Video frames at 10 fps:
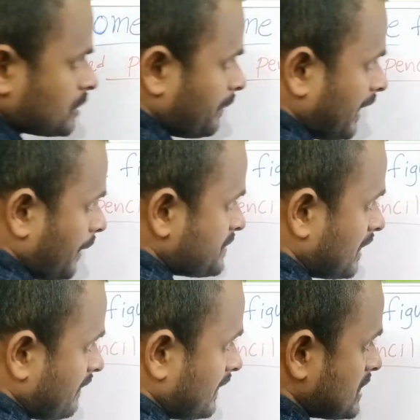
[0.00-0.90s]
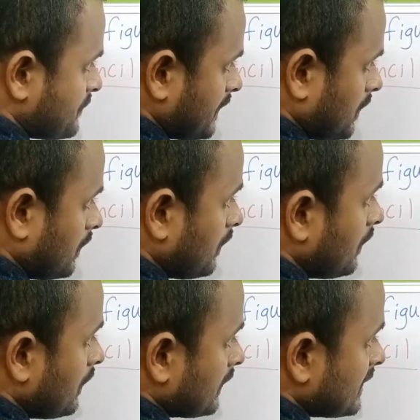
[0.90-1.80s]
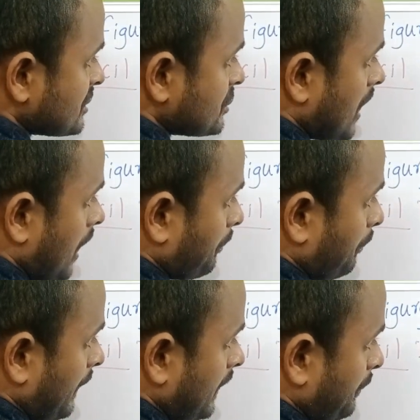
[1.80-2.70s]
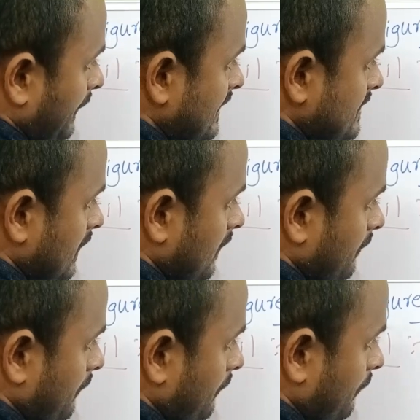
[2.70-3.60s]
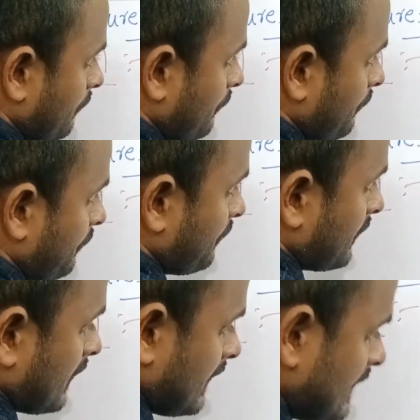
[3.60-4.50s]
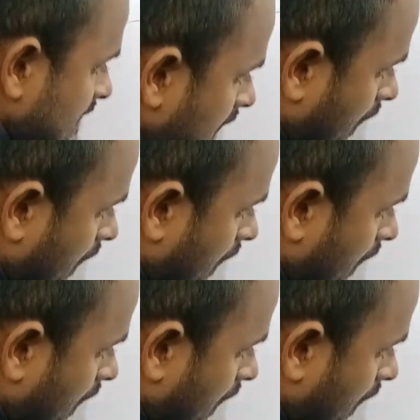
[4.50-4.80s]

by observing this figure, the sharpened pencil is the